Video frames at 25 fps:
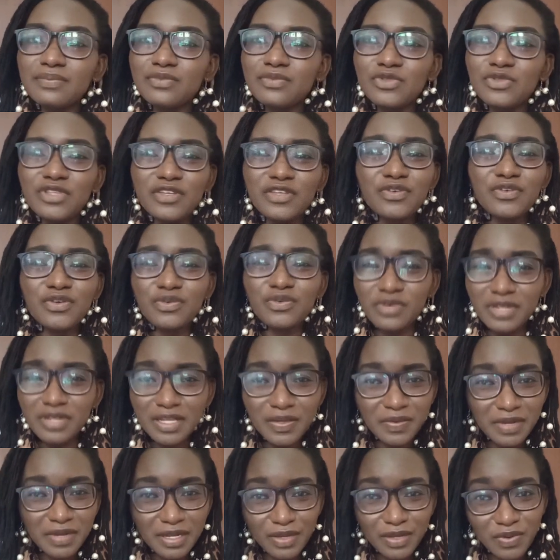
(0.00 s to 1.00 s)
if you
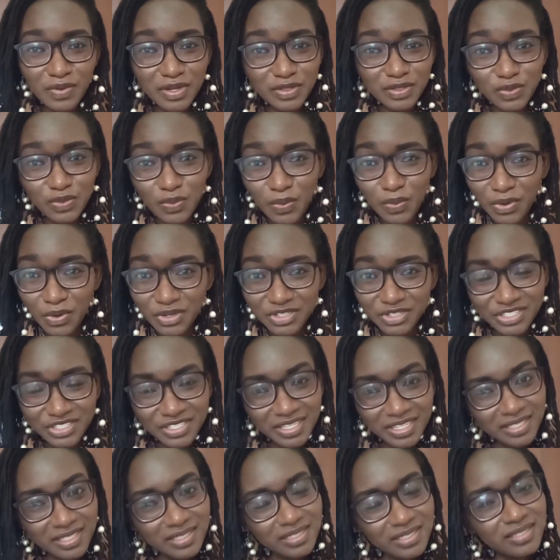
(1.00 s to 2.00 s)
really want to wash
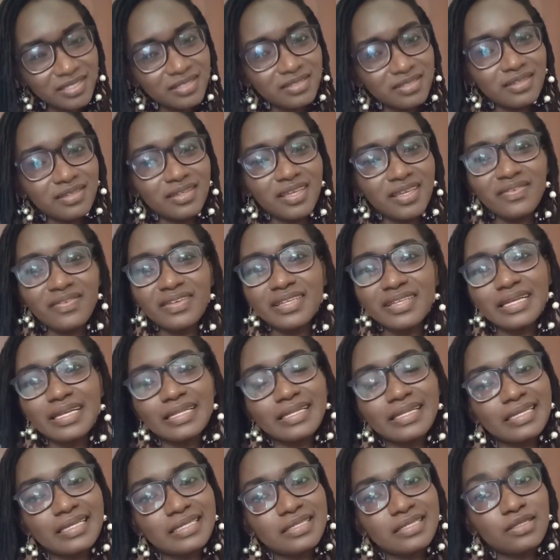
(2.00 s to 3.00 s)
it, give it at
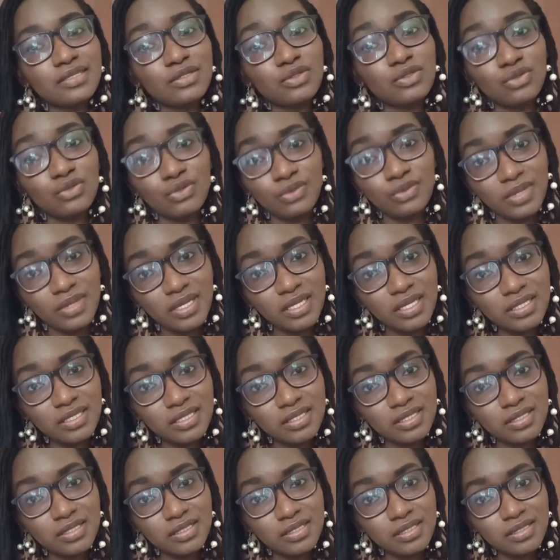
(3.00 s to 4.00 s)
least 2
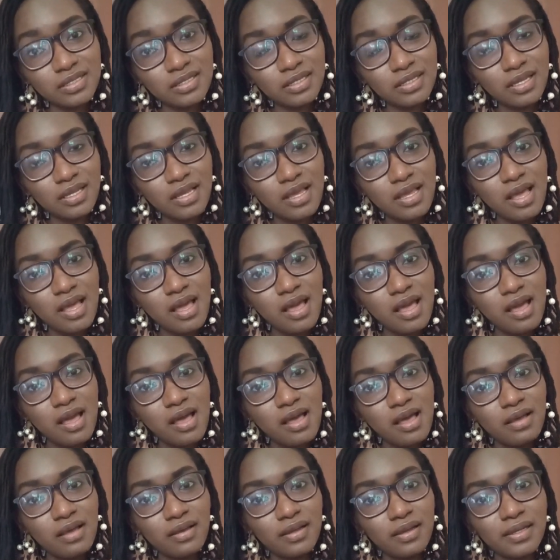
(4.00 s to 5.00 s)
weeks.
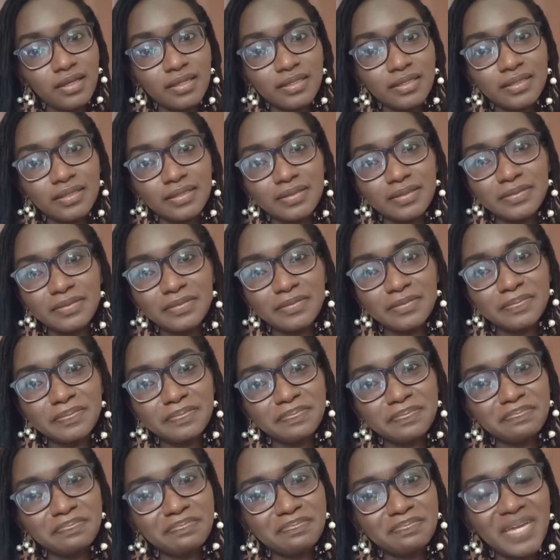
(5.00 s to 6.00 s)

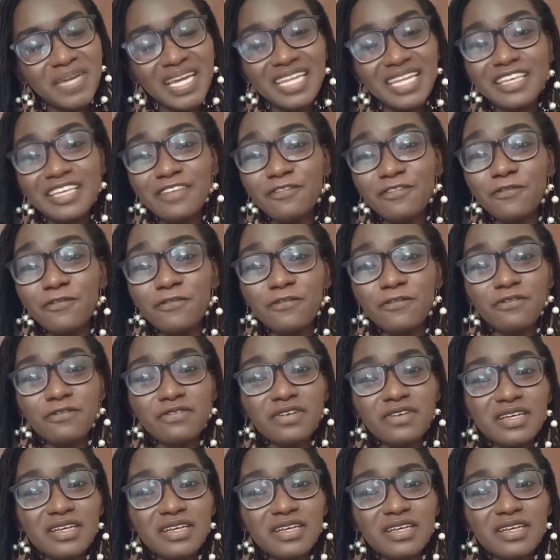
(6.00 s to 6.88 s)
But if